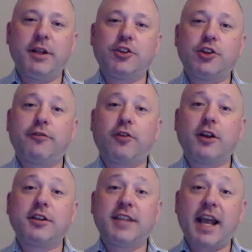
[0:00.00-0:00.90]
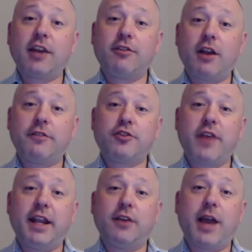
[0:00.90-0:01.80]
So for our second round of
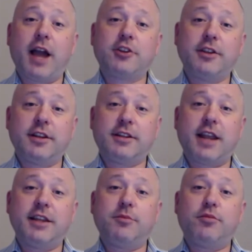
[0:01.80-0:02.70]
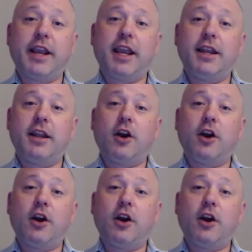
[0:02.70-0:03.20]
training, we actually decided to bring in a